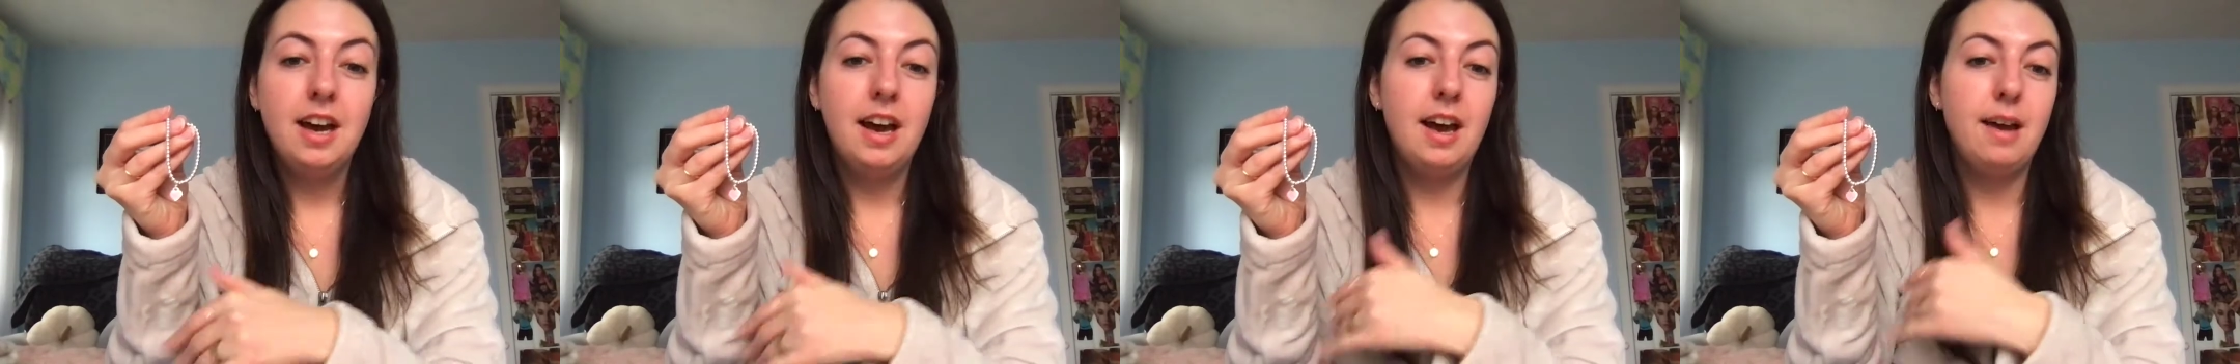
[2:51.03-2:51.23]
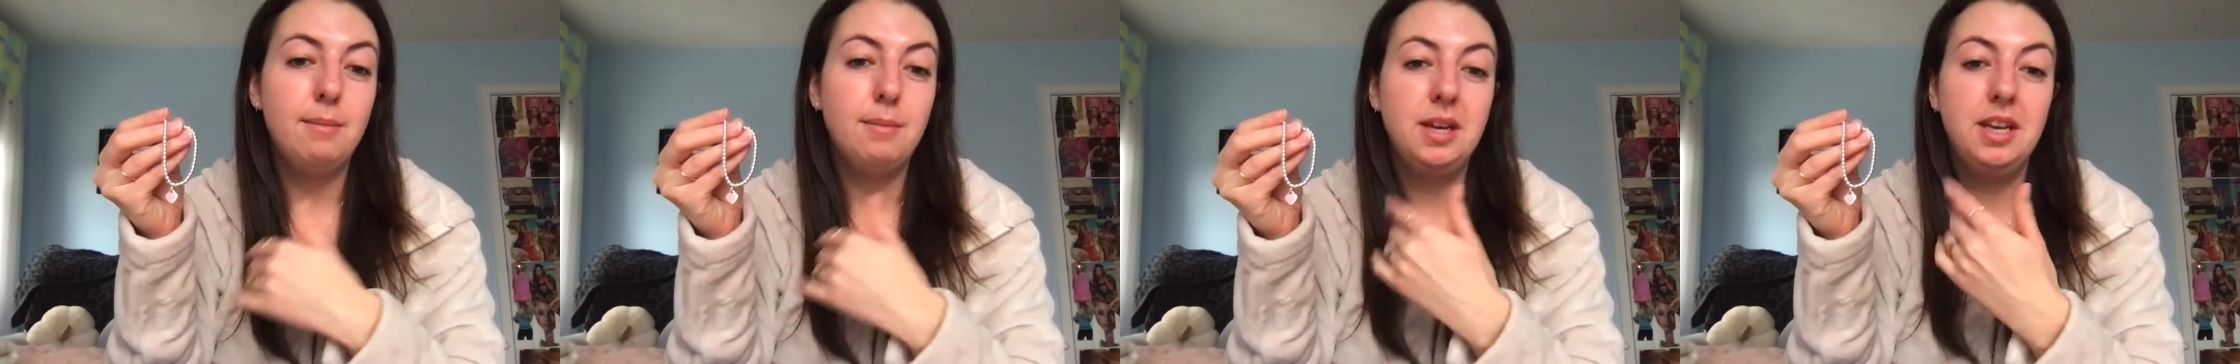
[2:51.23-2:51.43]

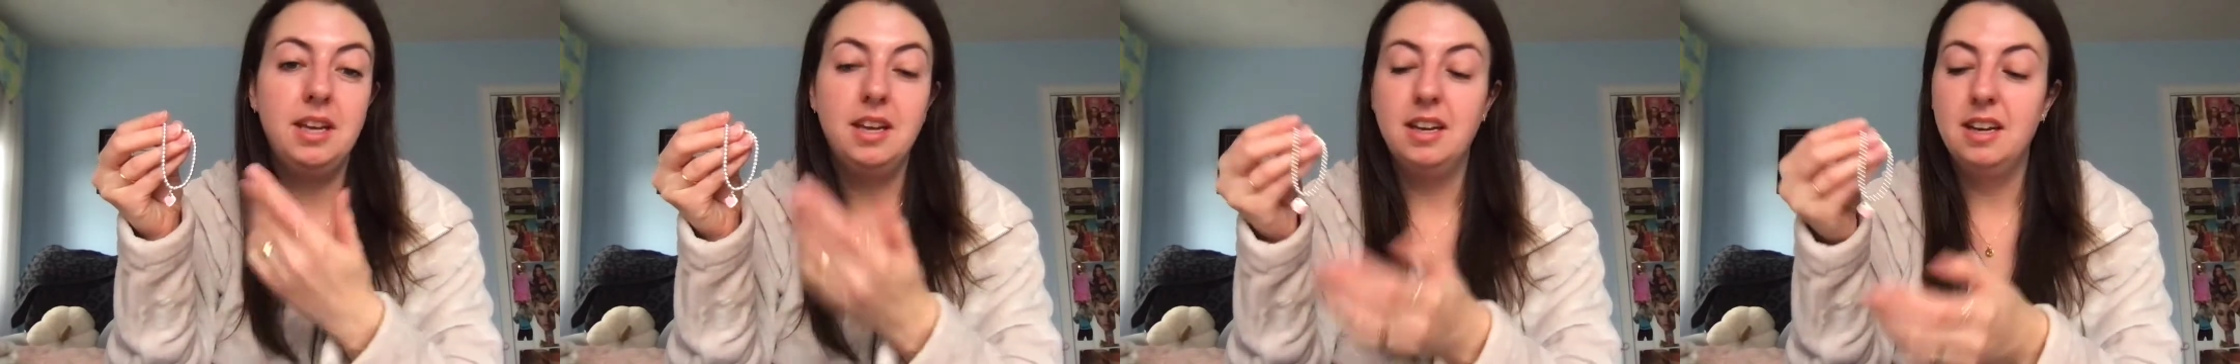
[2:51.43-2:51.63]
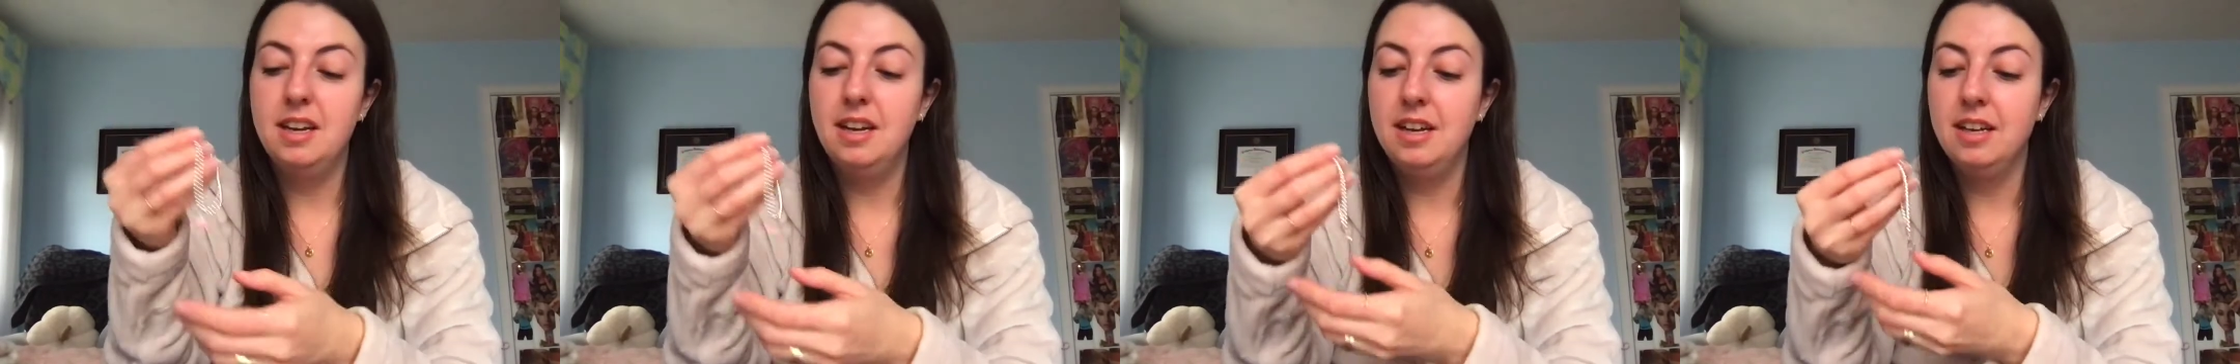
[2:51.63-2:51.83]
I
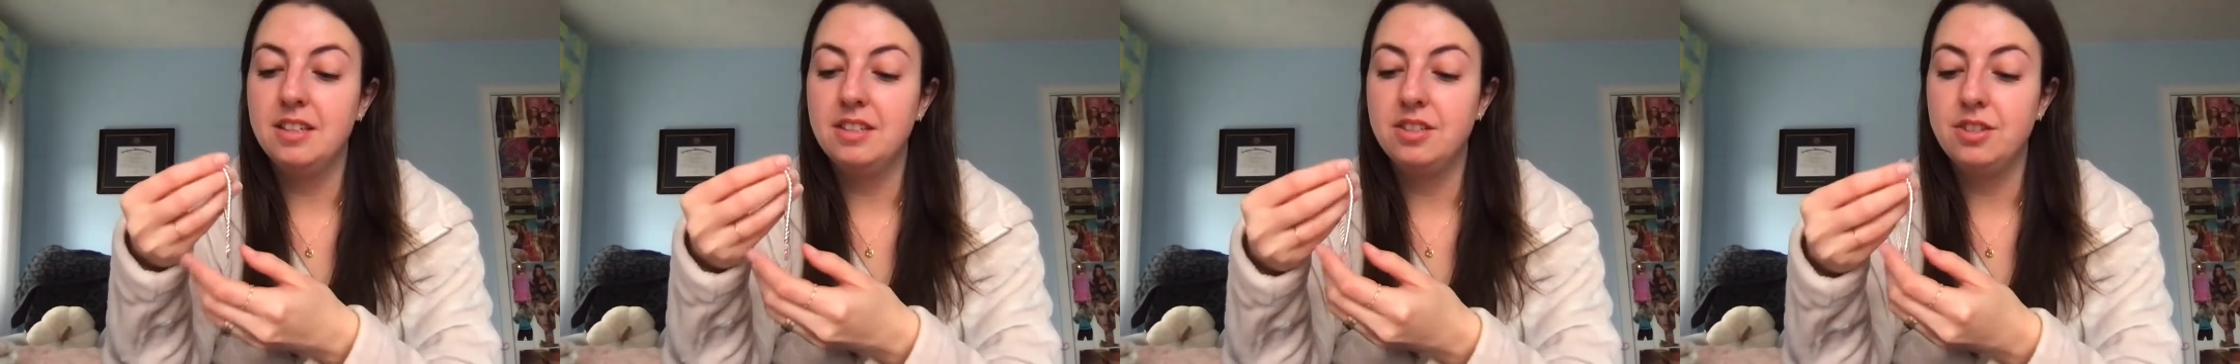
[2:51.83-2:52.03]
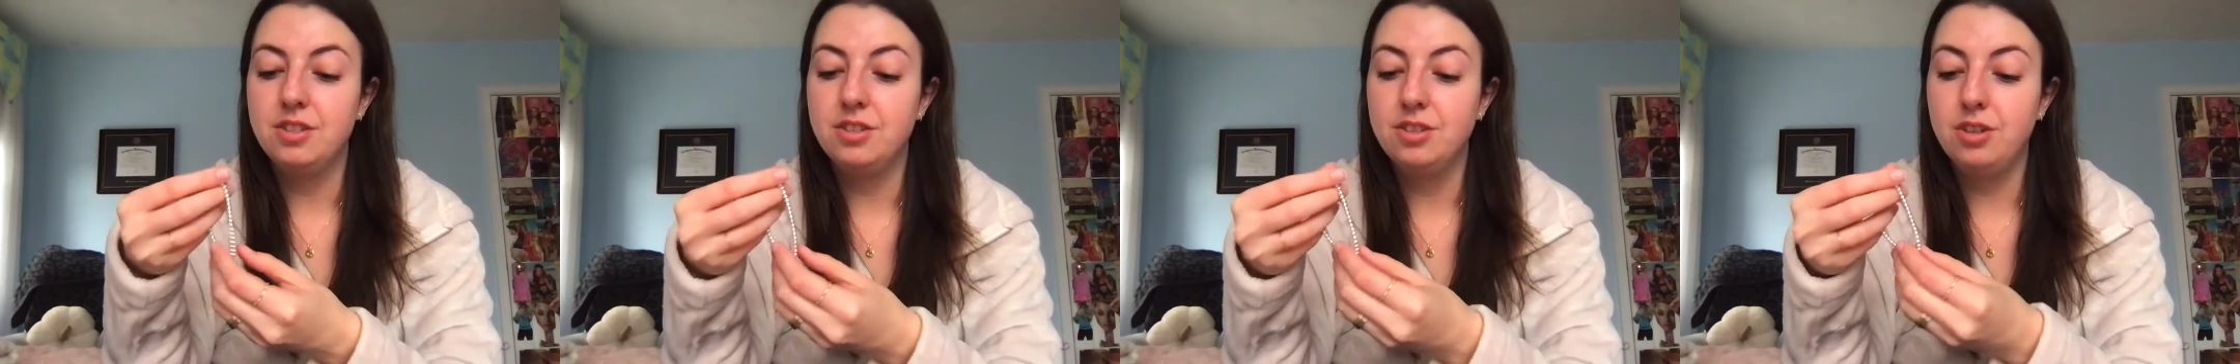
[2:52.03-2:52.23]
mean,
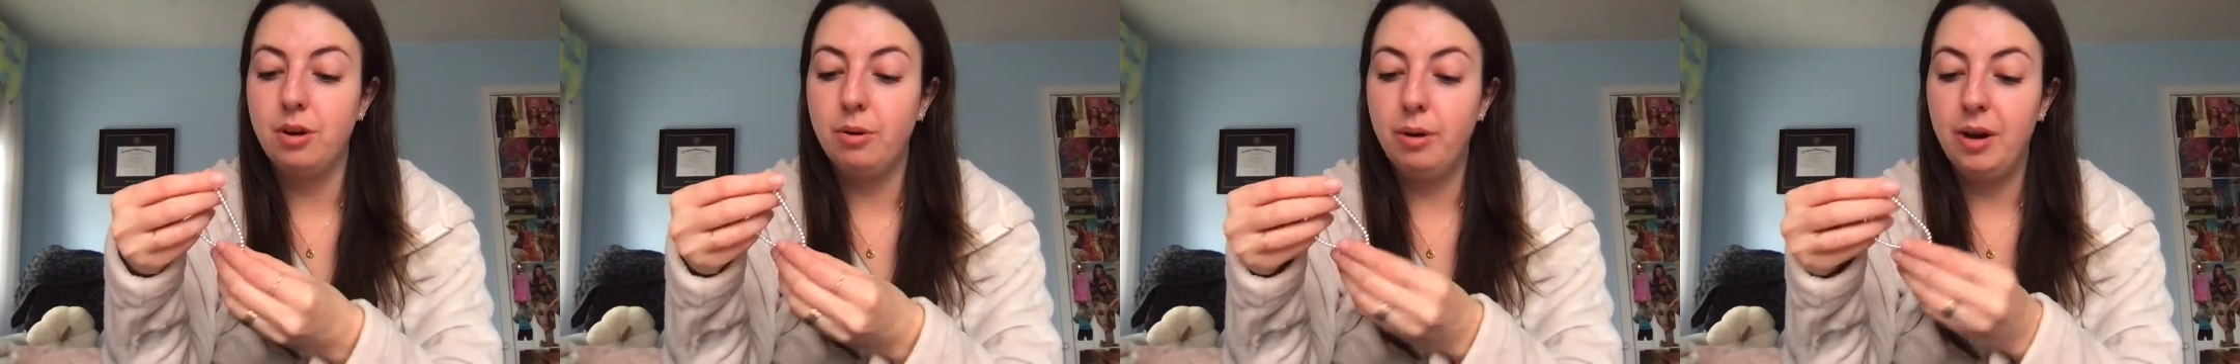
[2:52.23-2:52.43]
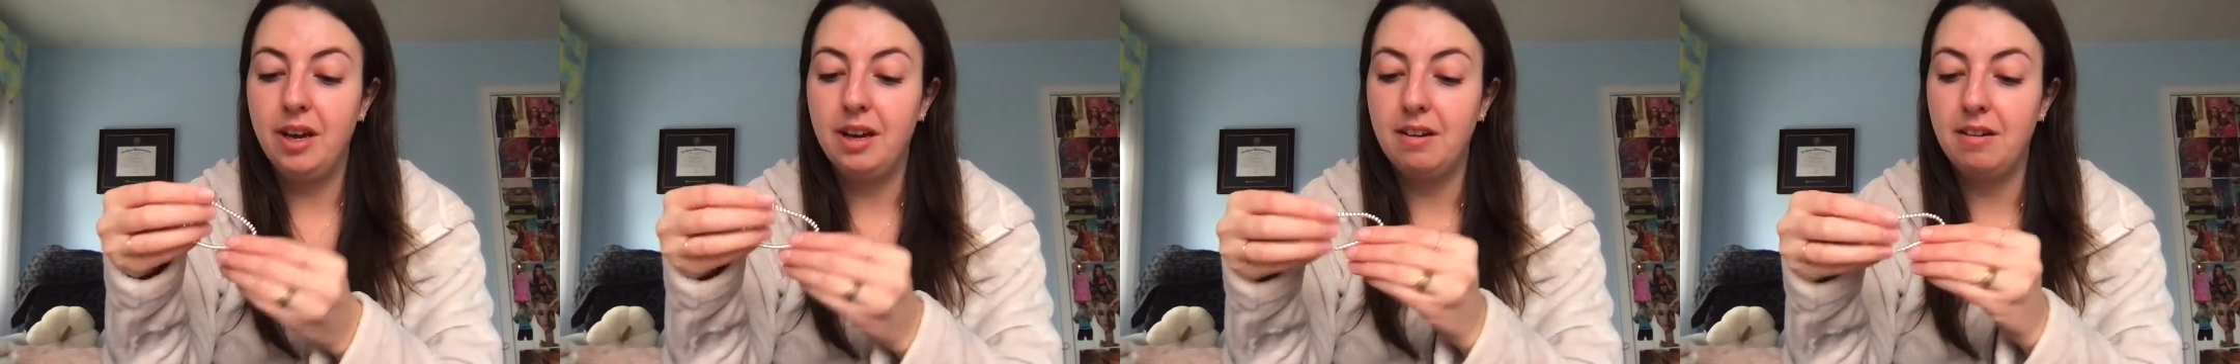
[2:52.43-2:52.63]
it's so
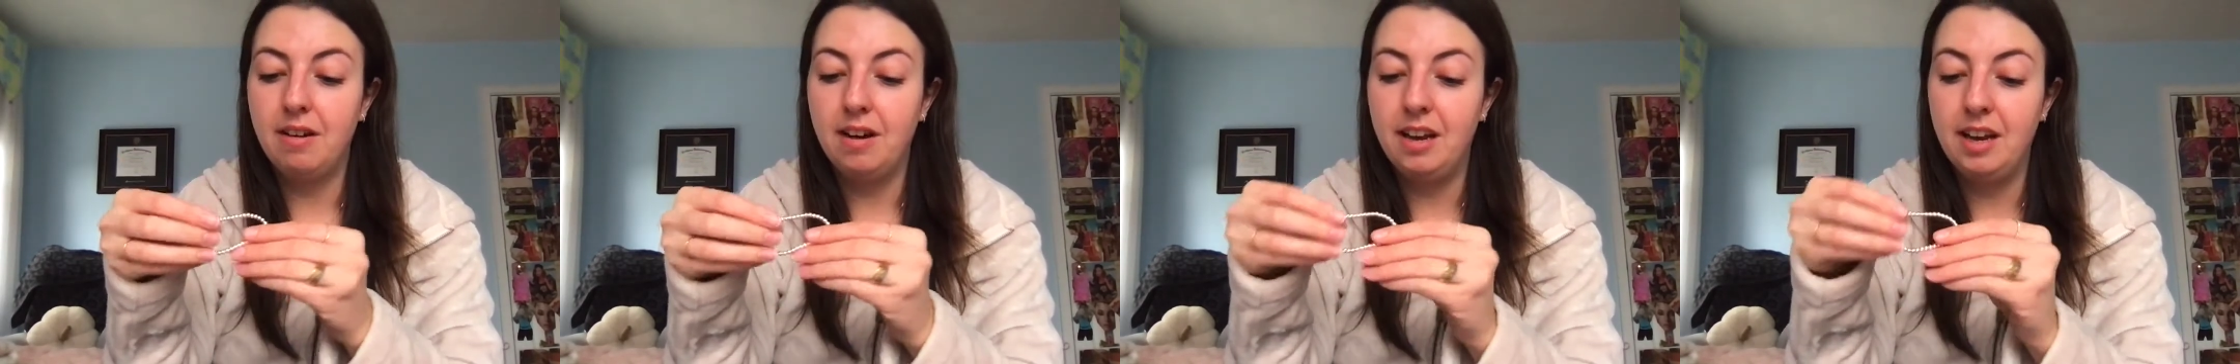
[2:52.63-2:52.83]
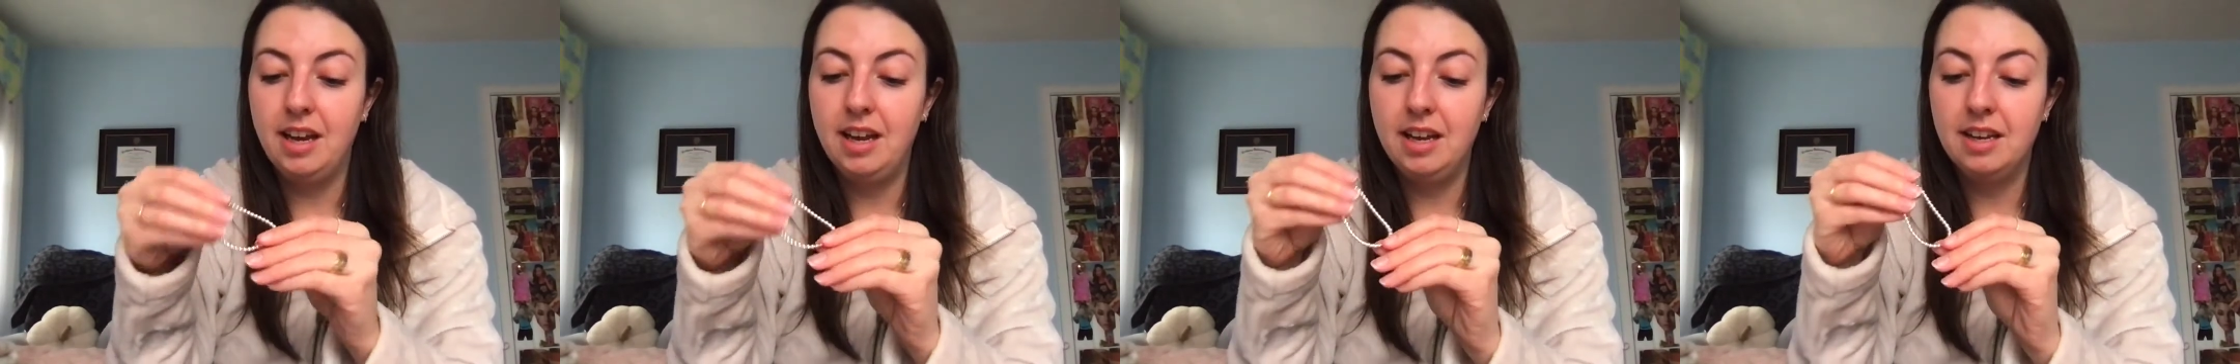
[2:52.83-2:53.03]

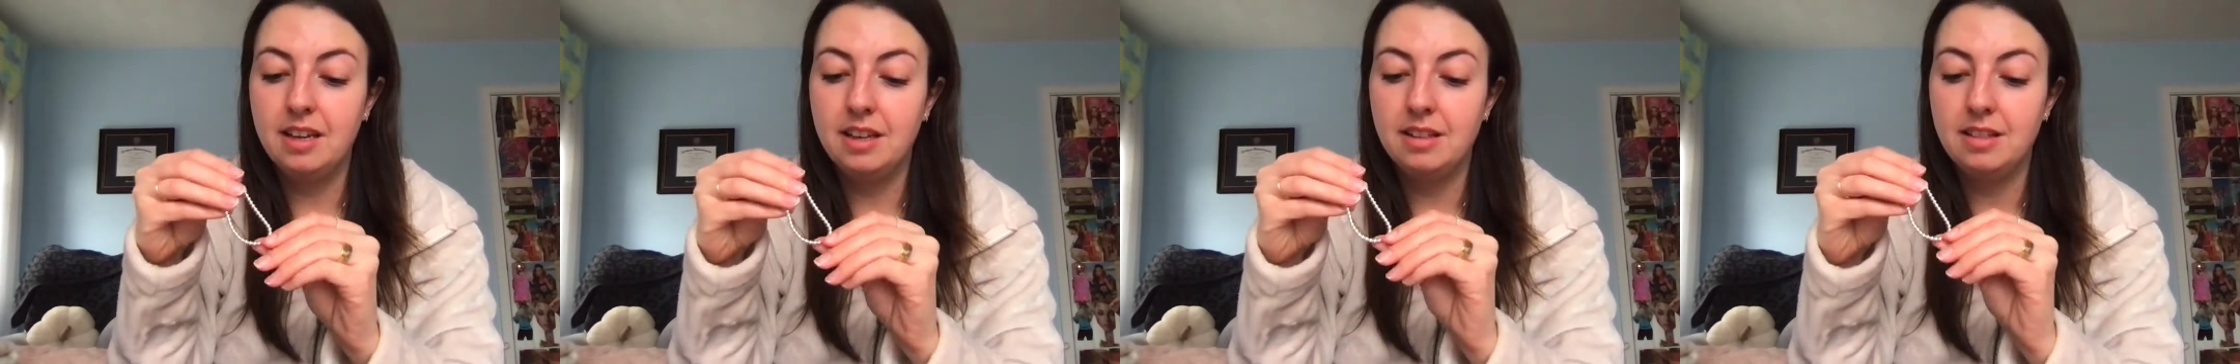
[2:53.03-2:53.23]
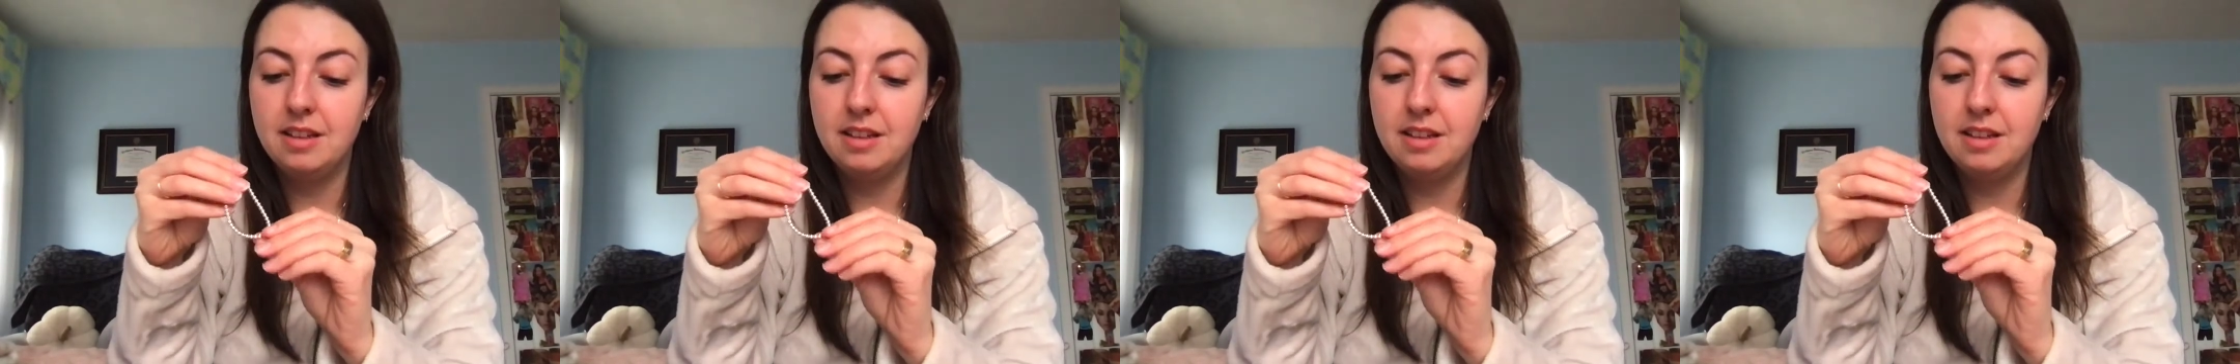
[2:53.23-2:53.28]
iconic,